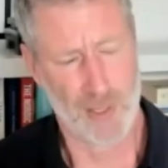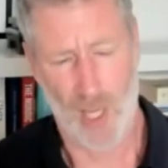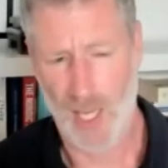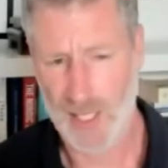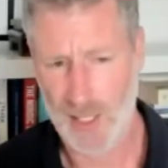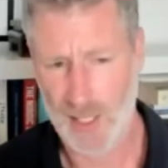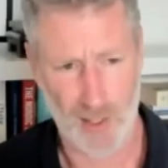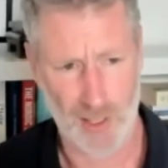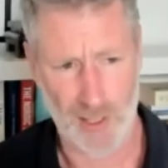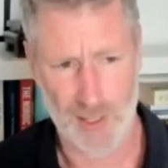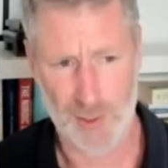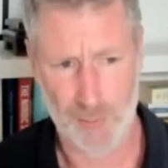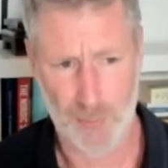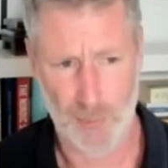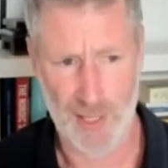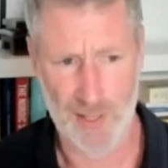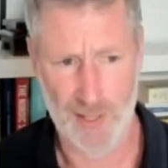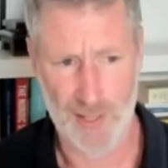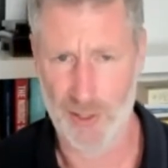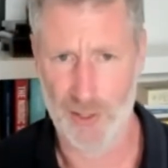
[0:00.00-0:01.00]
can't
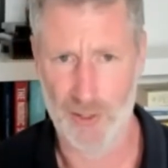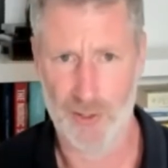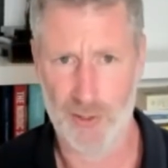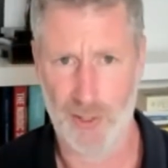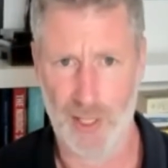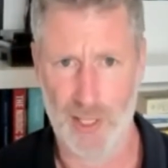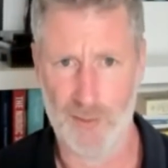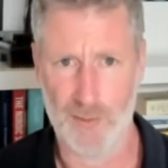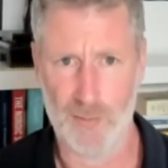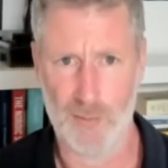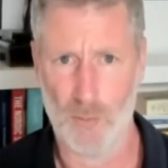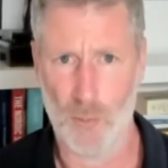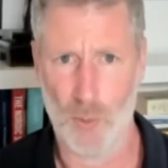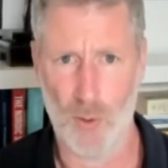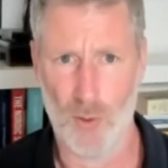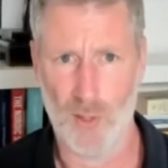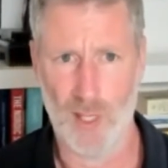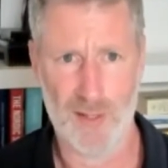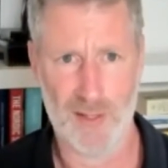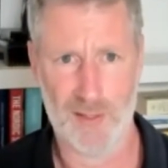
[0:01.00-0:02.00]
explain the Ukraine
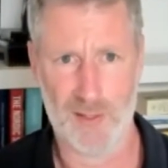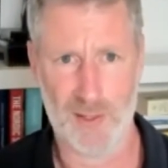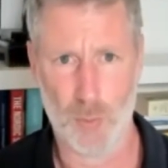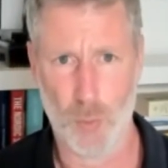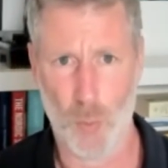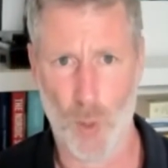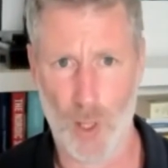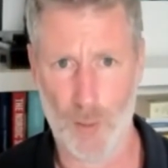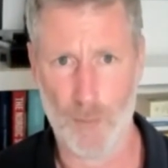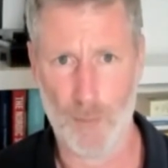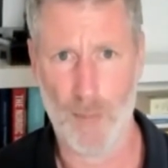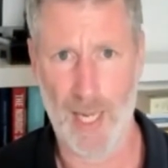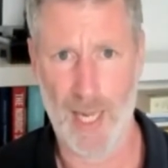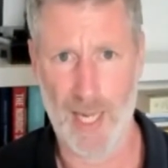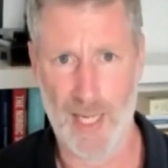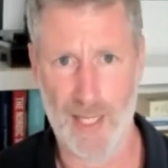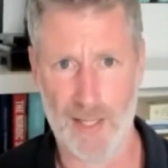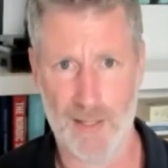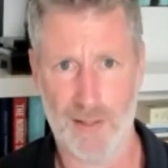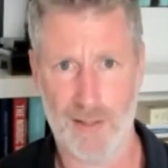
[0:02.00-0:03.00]
war. Right? This is one
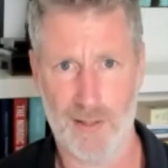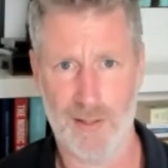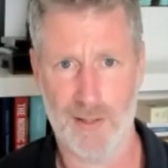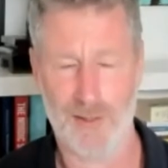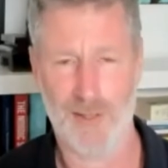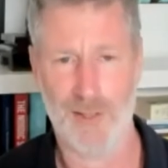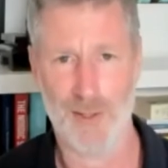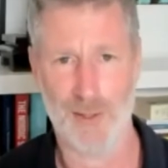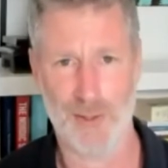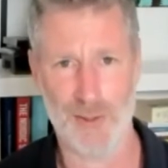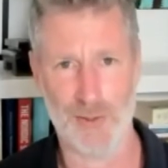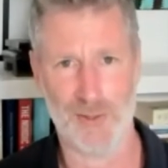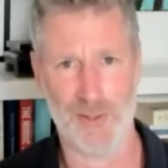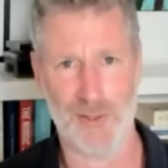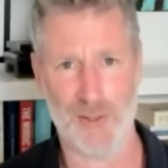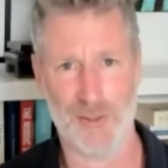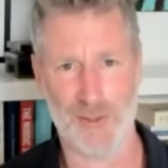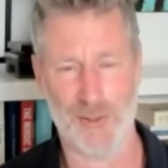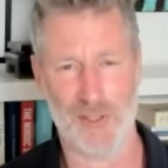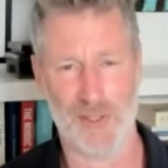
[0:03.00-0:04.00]
man
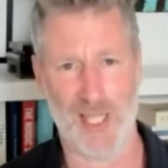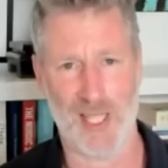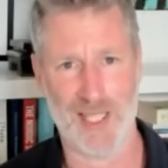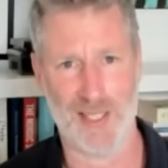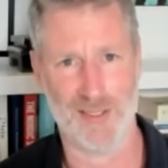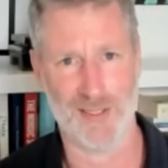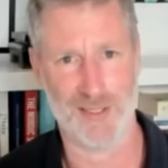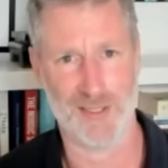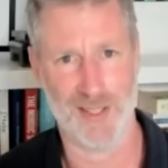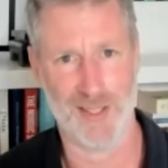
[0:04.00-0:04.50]
who's taken